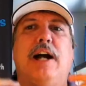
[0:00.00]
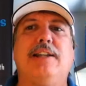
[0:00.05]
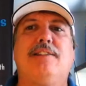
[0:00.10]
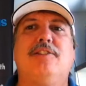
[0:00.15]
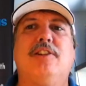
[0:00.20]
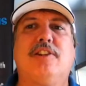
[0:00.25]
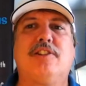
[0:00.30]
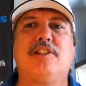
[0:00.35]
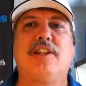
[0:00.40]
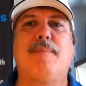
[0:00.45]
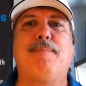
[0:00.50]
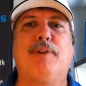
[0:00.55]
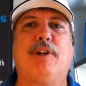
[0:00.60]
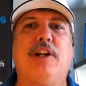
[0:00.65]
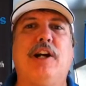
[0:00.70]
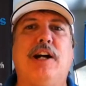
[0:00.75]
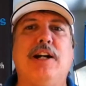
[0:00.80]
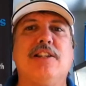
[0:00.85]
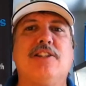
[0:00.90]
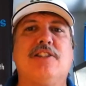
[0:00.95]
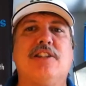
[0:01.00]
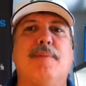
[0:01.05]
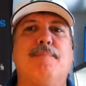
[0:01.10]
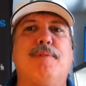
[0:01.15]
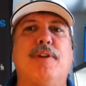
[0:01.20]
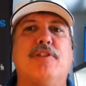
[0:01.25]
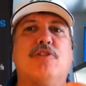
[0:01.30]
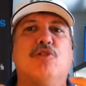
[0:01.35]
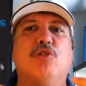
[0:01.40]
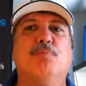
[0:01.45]
got to accept the
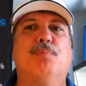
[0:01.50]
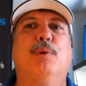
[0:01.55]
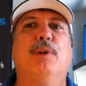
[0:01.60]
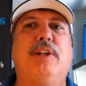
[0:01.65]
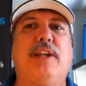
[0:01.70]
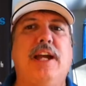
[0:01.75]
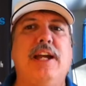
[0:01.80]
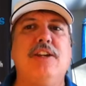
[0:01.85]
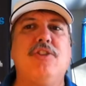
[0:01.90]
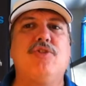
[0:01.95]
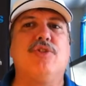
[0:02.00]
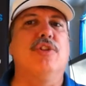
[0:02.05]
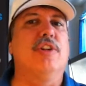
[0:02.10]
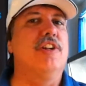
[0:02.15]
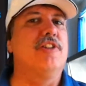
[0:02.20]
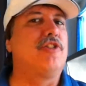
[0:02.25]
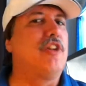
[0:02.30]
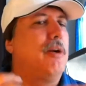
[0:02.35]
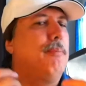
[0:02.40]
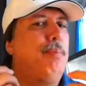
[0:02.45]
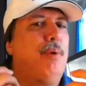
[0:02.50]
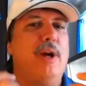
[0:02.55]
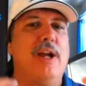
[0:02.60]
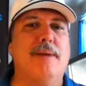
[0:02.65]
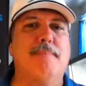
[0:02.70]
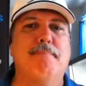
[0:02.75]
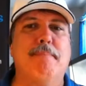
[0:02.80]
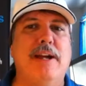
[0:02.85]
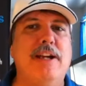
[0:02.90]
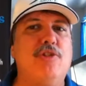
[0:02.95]
concept that duplication is going to
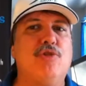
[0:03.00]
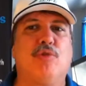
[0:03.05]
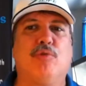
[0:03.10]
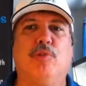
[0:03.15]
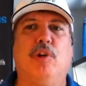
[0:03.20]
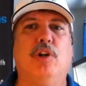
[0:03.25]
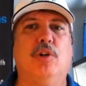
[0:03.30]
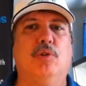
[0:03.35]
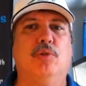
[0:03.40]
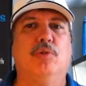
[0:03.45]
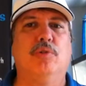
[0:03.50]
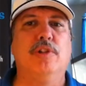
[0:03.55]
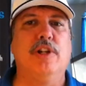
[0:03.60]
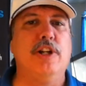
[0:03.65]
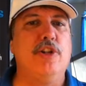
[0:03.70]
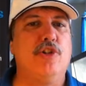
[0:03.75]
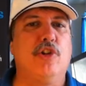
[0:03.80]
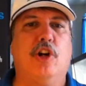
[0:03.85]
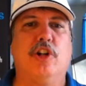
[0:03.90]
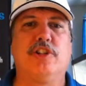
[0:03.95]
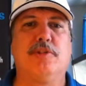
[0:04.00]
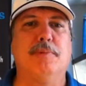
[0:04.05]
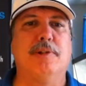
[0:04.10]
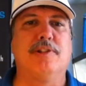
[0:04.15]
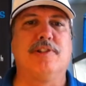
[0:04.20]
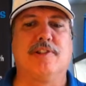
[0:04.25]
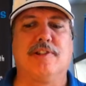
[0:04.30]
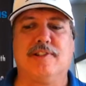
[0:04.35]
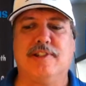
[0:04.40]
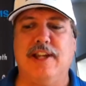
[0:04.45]
play a major role in your
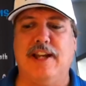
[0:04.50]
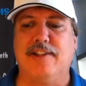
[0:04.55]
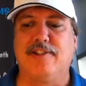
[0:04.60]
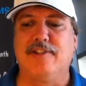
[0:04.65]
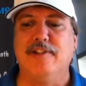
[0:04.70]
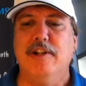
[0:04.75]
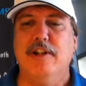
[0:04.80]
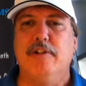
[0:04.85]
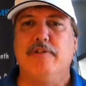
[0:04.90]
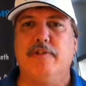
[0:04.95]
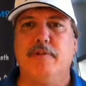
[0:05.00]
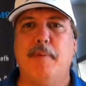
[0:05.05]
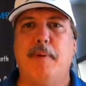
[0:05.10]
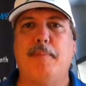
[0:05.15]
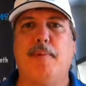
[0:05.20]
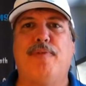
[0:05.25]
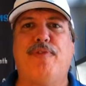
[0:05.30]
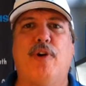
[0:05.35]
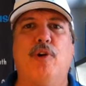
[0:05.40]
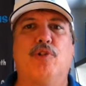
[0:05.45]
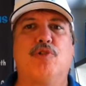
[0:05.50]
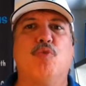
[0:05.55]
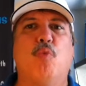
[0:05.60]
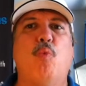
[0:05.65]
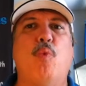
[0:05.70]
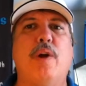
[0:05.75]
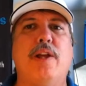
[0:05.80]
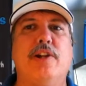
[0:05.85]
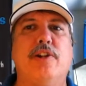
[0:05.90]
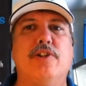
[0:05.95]
ultimate success. Remember, folks,
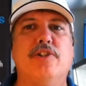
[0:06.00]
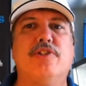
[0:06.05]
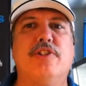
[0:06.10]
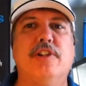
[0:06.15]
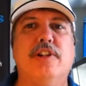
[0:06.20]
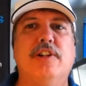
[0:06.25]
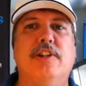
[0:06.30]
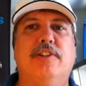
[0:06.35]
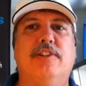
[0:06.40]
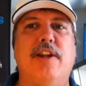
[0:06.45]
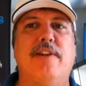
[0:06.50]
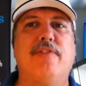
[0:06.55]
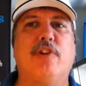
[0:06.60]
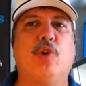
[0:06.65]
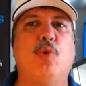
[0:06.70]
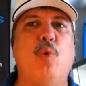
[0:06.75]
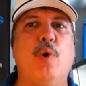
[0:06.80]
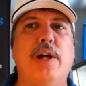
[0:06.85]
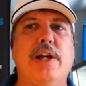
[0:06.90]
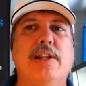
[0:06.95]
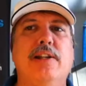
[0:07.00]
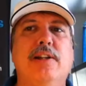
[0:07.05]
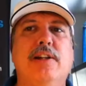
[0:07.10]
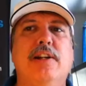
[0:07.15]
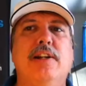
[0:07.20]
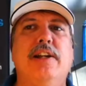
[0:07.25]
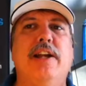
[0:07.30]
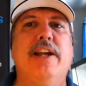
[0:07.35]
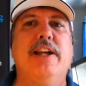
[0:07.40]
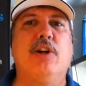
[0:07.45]
winners never quit
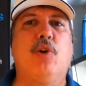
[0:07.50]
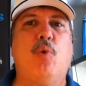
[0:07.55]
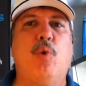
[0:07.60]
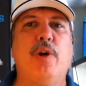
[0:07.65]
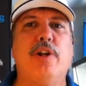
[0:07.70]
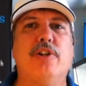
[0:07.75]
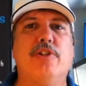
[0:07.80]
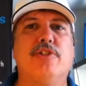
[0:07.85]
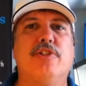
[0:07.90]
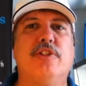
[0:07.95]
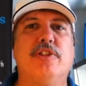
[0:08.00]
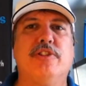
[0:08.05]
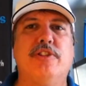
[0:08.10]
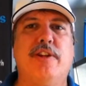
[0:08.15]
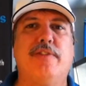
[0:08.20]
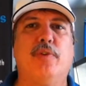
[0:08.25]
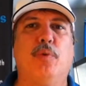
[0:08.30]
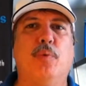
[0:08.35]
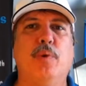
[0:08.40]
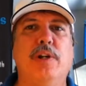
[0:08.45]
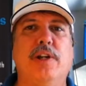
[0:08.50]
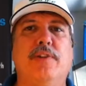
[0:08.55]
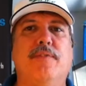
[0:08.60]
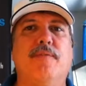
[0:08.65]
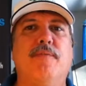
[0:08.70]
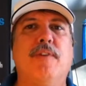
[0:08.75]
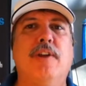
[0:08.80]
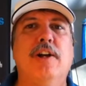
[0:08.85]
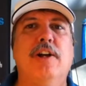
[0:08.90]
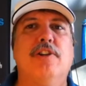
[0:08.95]
and quitters never
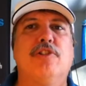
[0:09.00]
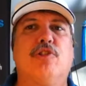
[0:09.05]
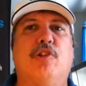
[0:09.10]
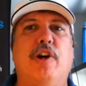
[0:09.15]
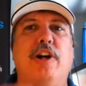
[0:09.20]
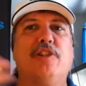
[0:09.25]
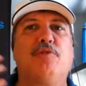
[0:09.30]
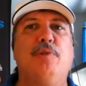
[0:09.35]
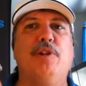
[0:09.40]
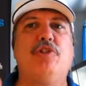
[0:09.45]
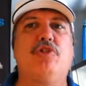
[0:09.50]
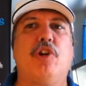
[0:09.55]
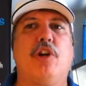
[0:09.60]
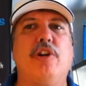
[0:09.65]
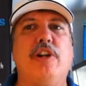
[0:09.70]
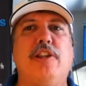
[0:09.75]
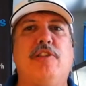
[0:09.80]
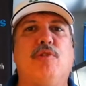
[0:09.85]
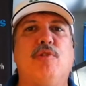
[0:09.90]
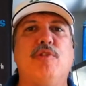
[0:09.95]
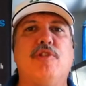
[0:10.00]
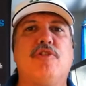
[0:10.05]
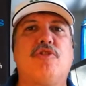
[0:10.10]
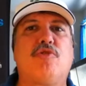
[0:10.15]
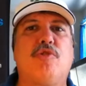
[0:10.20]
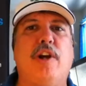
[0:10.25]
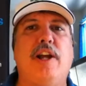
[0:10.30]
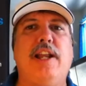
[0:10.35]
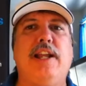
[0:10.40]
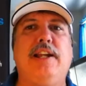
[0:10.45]
win. So as we journey through this
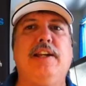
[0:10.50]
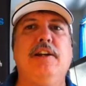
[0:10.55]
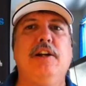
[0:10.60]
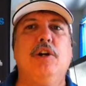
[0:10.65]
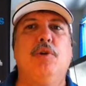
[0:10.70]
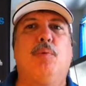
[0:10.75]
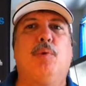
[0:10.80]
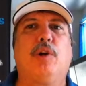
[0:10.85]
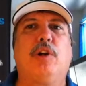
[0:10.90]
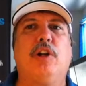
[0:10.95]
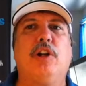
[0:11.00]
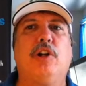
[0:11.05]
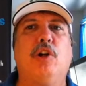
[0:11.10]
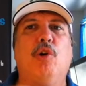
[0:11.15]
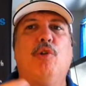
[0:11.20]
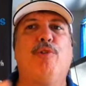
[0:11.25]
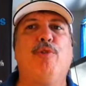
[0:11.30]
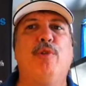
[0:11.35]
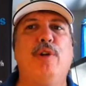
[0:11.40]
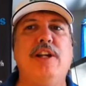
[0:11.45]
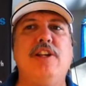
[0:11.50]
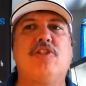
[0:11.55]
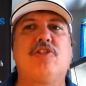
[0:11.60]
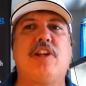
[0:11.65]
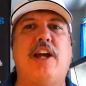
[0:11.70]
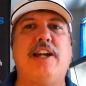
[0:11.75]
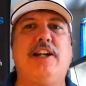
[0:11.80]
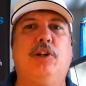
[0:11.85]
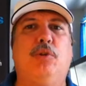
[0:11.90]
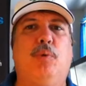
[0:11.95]
training, we're going to go through each
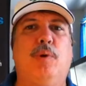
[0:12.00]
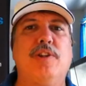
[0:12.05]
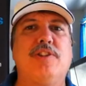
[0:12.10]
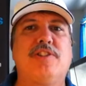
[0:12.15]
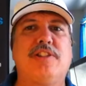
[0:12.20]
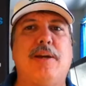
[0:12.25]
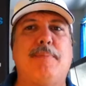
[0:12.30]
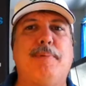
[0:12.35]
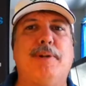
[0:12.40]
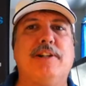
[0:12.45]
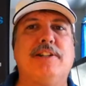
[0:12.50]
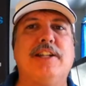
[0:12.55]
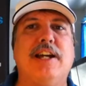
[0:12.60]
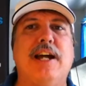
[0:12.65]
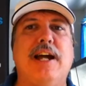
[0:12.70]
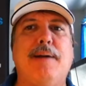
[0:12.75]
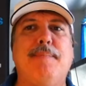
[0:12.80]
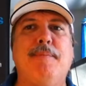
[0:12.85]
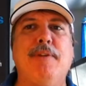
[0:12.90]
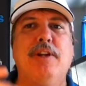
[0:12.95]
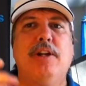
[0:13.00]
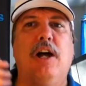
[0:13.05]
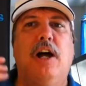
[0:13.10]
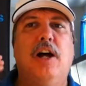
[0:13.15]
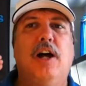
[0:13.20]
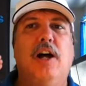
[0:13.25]
cycle one step at a time.